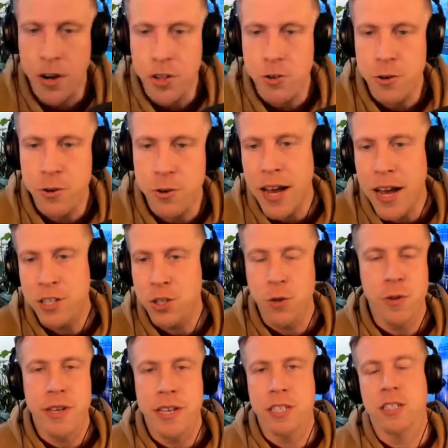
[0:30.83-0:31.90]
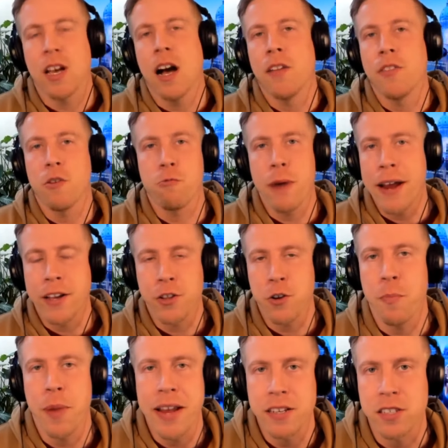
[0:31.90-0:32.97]
you cannot do this on the
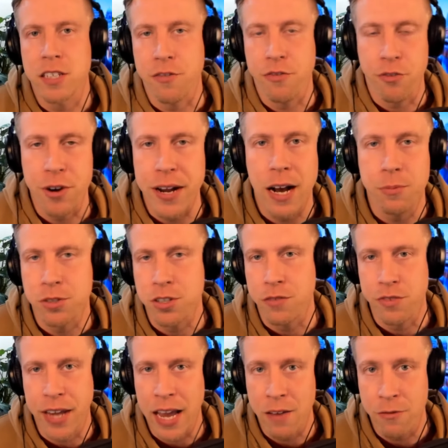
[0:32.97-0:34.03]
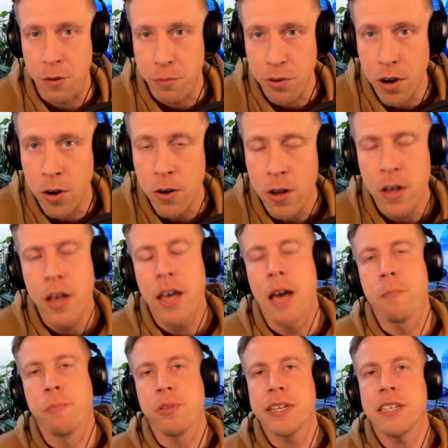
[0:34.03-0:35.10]
regular basic free option of Canva Pro.
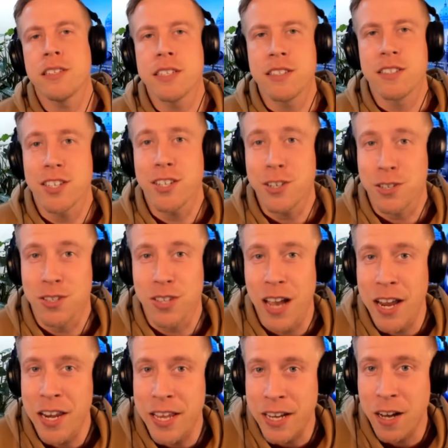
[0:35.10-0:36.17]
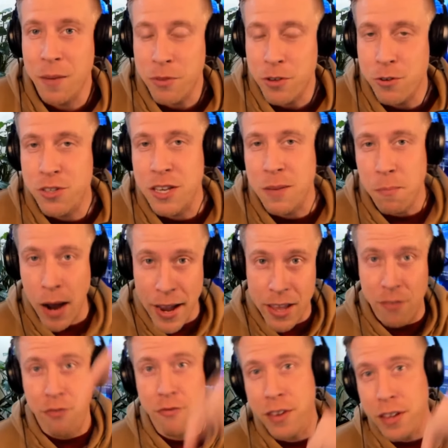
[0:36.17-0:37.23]
And please consider signing up using my
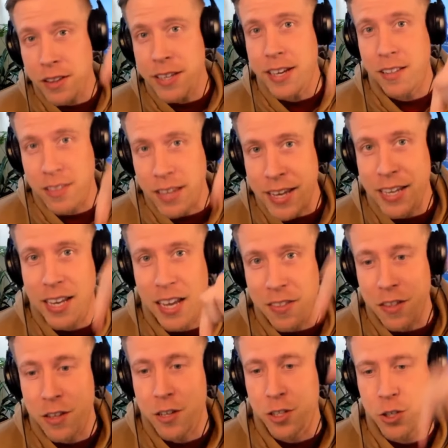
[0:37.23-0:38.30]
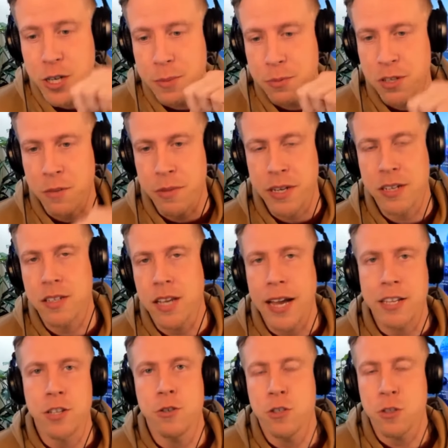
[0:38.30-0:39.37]
affiliate link in the description because
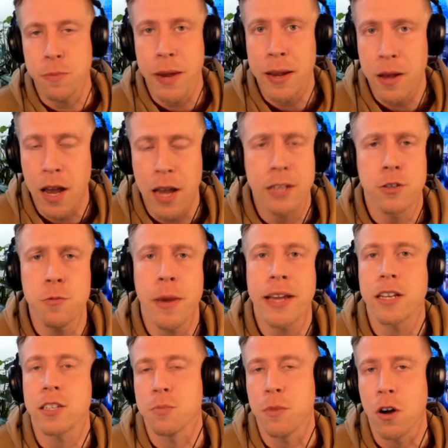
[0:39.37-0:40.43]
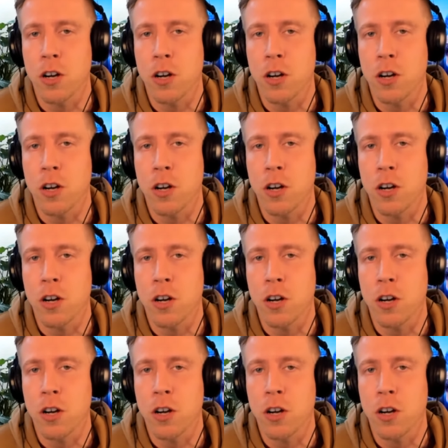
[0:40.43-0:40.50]
I do I do make a small